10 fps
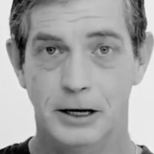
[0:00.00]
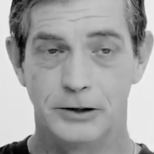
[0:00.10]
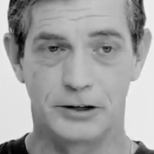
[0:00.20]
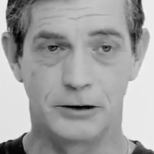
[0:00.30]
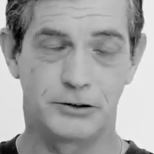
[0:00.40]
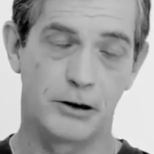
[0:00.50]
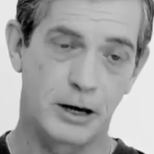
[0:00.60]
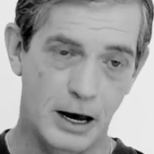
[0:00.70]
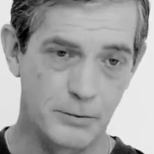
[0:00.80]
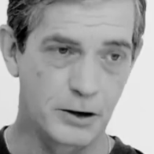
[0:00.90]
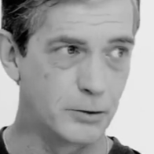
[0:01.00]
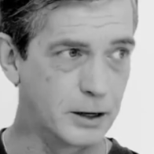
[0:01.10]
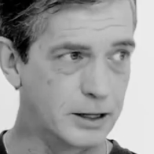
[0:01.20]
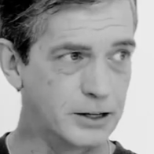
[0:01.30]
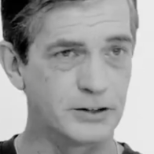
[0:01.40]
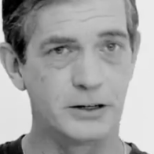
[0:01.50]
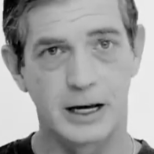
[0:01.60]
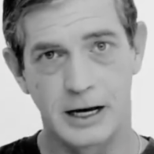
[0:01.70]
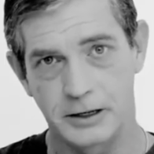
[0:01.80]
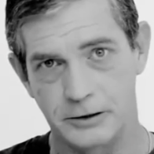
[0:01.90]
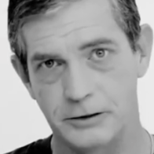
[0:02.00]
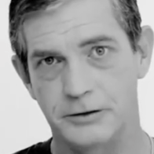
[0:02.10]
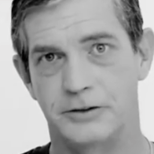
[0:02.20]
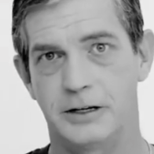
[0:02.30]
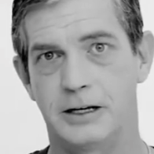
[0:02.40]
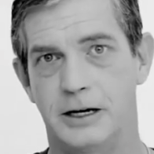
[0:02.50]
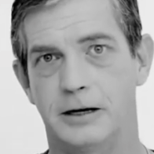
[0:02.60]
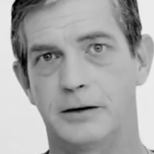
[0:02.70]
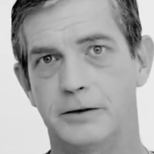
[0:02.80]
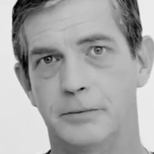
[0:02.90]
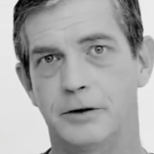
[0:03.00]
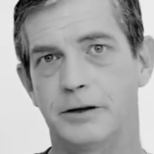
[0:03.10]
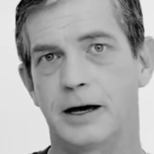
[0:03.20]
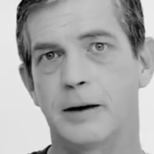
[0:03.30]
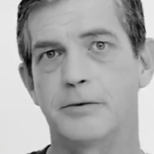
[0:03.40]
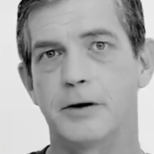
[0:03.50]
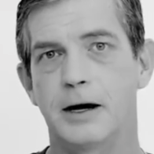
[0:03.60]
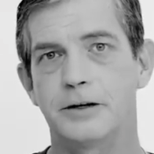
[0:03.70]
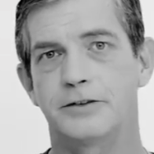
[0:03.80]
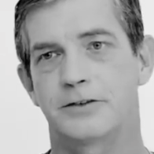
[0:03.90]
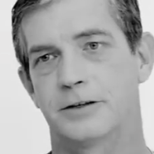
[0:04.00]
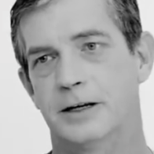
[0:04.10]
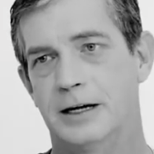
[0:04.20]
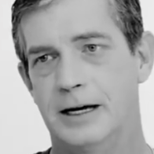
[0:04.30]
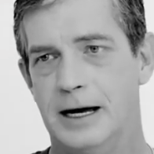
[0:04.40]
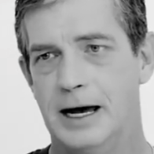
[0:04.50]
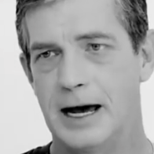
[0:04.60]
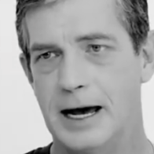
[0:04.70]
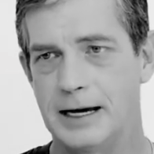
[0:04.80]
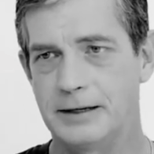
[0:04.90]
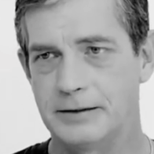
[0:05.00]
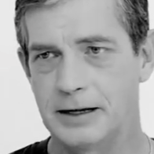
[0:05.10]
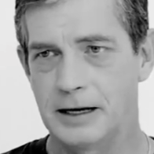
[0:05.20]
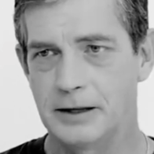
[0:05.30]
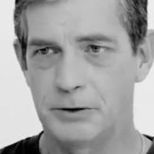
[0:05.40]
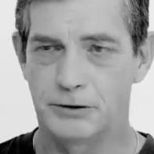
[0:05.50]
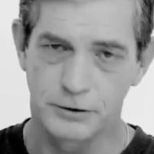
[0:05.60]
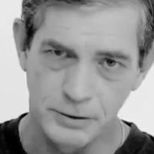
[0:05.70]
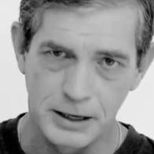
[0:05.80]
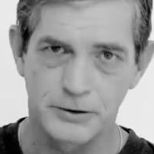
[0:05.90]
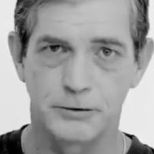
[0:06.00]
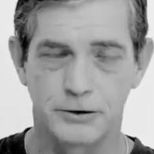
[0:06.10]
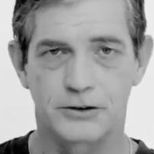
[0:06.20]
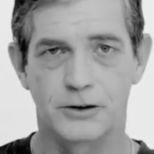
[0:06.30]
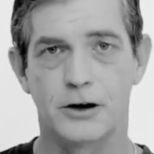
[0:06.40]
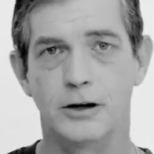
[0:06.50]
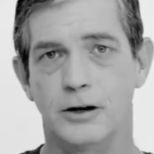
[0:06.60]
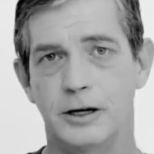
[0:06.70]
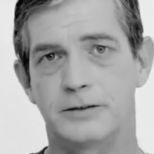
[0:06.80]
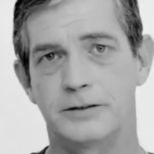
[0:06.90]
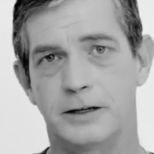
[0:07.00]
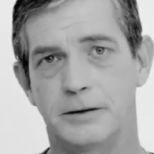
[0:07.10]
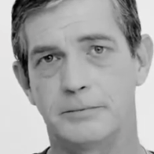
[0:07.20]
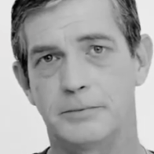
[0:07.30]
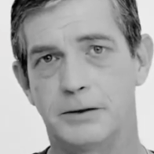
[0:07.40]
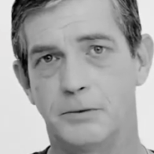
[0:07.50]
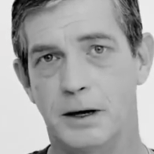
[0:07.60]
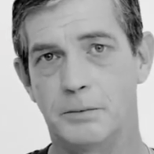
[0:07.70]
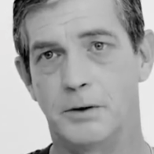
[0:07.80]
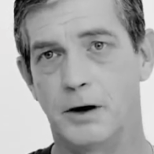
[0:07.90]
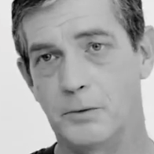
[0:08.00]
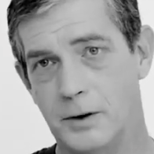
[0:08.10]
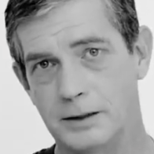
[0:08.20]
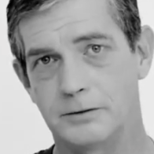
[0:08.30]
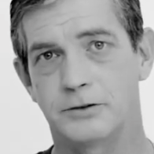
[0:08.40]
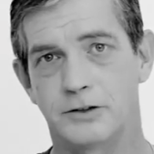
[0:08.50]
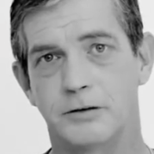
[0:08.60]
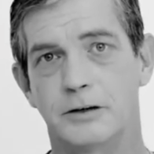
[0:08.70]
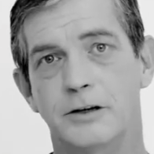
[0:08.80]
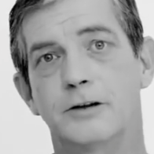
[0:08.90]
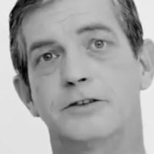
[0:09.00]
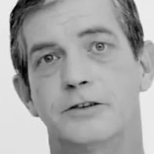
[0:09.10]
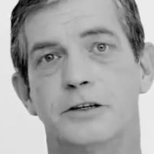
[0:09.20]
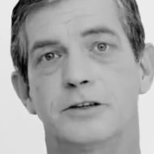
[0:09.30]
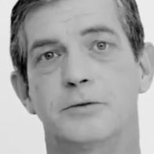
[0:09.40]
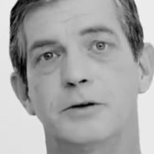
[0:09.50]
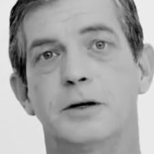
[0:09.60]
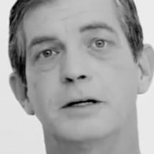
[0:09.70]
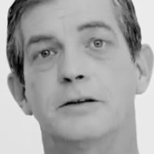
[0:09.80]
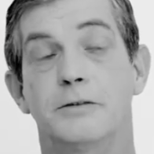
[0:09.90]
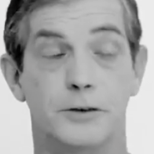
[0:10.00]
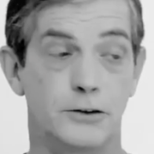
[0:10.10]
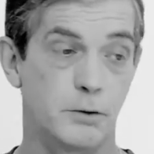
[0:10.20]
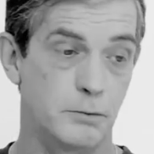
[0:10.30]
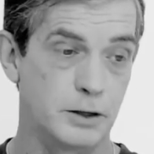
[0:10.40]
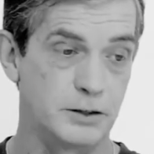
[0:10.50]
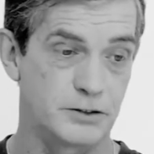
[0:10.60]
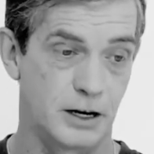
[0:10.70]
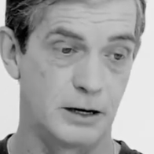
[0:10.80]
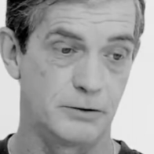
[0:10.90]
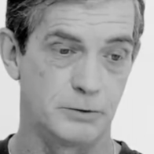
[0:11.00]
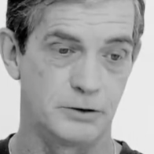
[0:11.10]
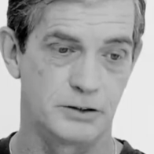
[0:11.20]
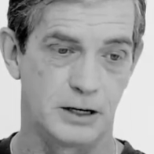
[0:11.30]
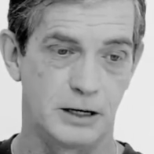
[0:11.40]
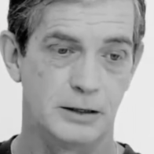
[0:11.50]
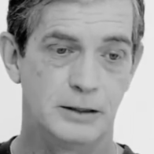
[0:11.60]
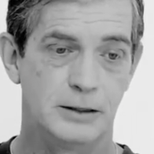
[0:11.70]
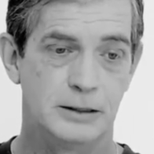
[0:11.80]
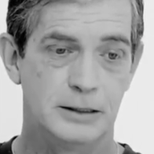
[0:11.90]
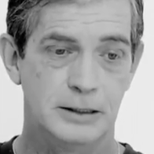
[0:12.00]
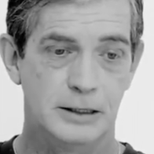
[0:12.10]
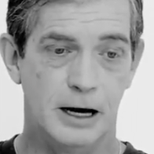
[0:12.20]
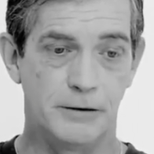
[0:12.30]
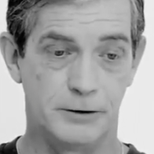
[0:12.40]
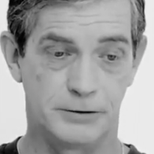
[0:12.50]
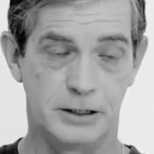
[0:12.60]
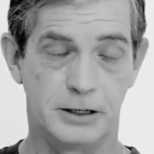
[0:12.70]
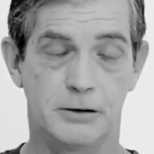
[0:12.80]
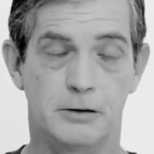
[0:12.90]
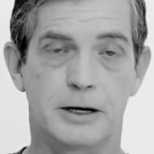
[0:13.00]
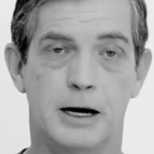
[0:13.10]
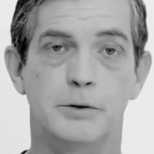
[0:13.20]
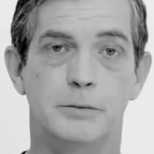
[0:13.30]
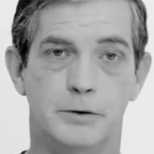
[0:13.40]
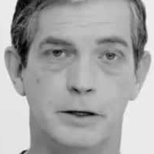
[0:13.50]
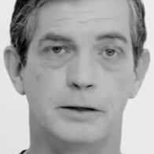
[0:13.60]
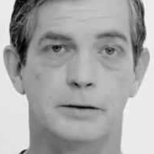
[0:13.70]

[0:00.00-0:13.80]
So Jo gave them a quick lesson on how to use the breathing apparatus, and then we took them out through the skylight one by one, sharing the oxygen as we went. The first one we saved was a 15-year-old cabin boy.